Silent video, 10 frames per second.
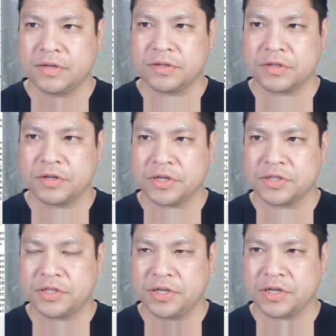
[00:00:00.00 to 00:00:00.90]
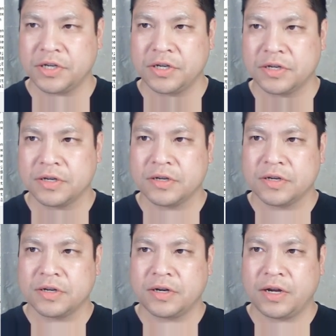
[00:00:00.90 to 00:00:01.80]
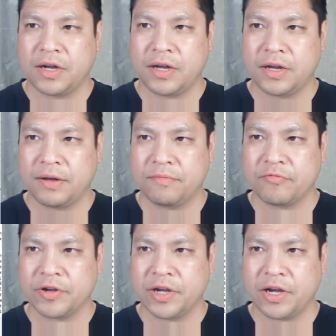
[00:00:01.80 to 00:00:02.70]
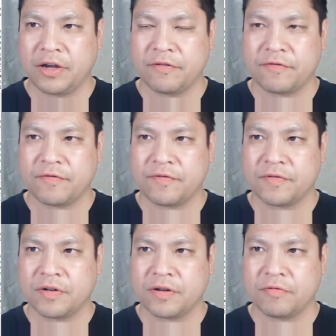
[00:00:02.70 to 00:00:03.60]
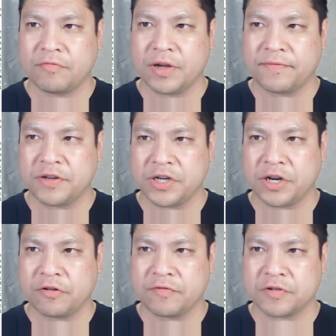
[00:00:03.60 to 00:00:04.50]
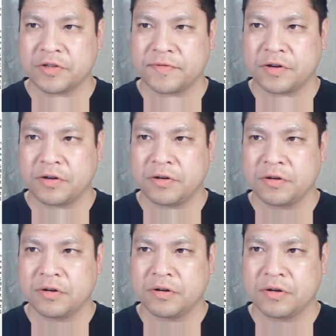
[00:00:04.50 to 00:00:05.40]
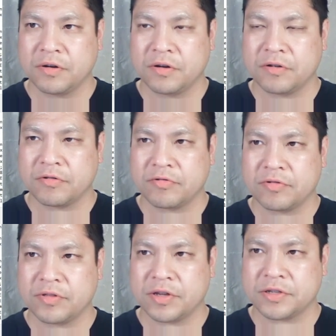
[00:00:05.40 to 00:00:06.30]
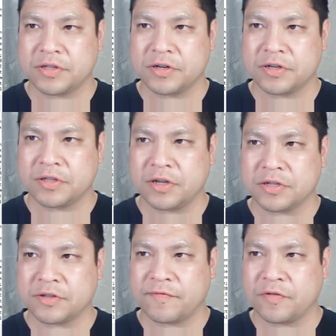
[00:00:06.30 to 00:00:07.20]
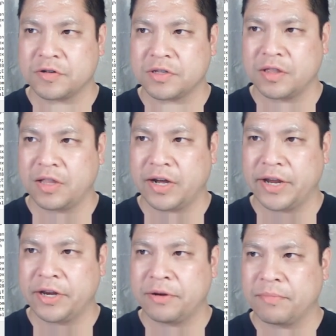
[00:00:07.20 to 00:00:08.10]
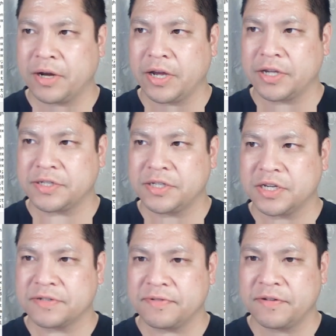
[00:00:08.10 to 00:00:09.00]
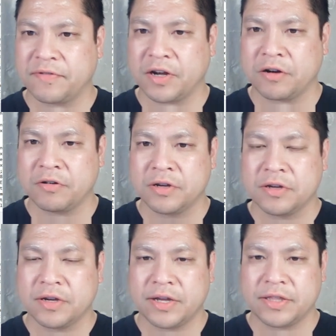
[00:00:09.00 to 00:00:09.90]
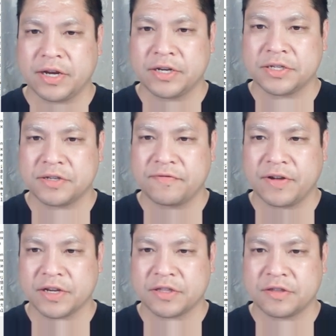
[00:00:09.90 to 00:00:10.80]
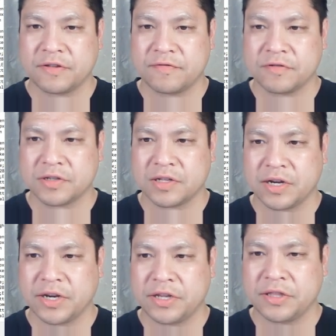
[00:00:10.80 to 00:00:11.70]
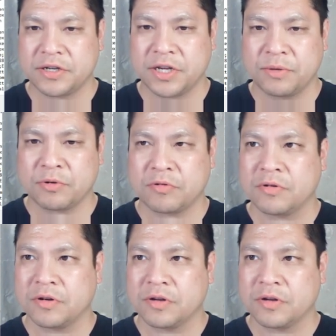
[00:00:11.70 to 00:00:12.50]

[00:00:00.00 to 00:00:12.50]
So you can see we have the title first of all. That's the first line in my CSV file, and that is in fact the first line in the table.